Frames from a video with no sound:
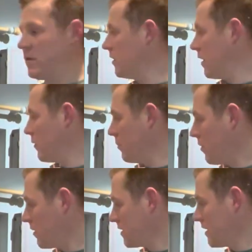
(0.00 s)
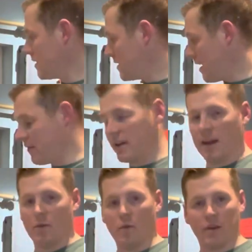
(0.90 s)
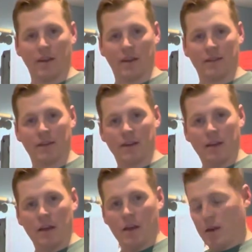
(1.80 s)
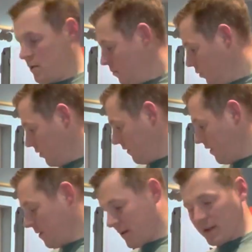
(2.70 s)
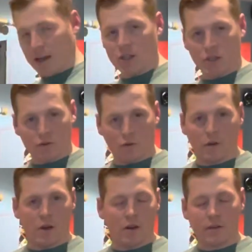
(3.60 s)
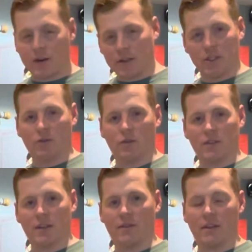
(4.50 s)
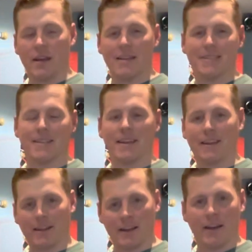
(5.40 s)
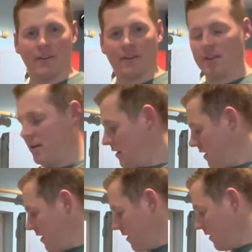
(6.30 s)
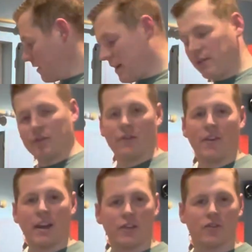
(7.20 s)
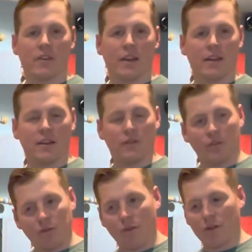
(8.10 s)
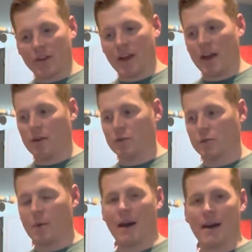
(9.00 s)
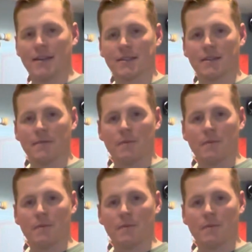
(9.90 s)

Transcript: I know the box said 7-day wine kit, but the fermentation took longer. It actually took 7 days. Then the clearing, I left it for an extra day. The 48 hours passed.